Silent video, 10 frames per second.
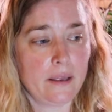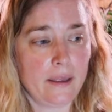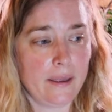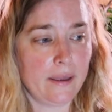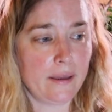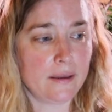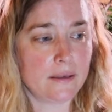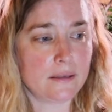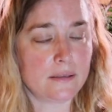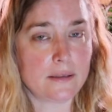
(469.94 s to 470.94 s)

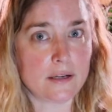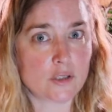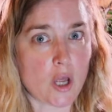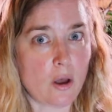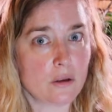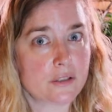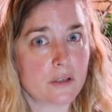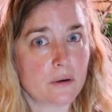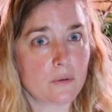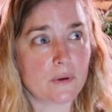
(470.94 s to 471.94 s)
And there's
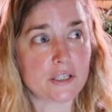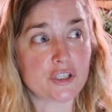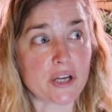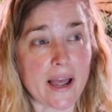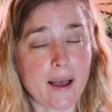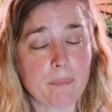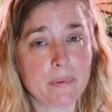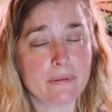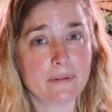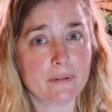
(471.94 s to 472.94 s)
also a shop,
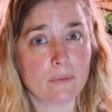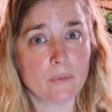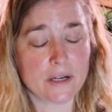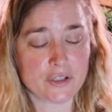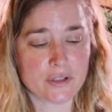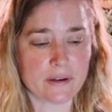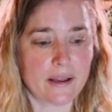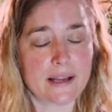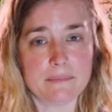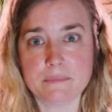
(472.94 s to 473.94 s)
which
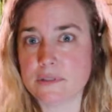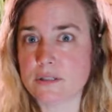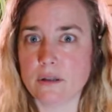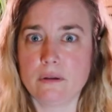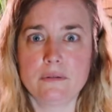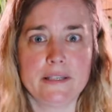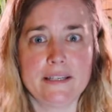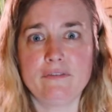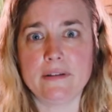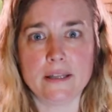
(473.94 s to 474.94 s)
I
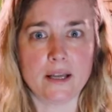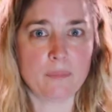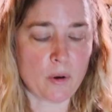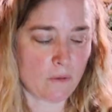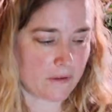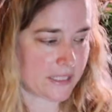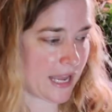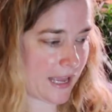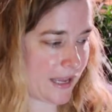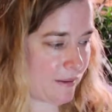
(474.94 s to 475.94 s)
slowly fill up over
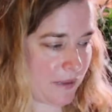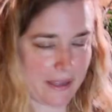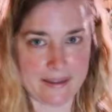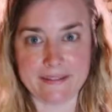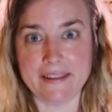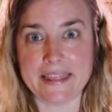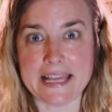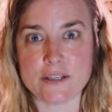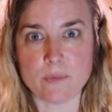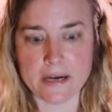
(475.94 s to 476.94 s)
time, and
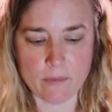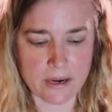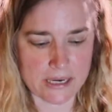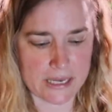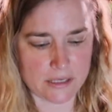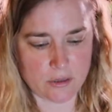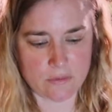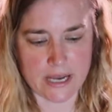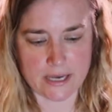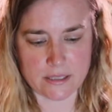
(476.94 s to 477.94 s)
that's what I want to get to
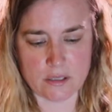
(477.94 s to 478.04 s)
next.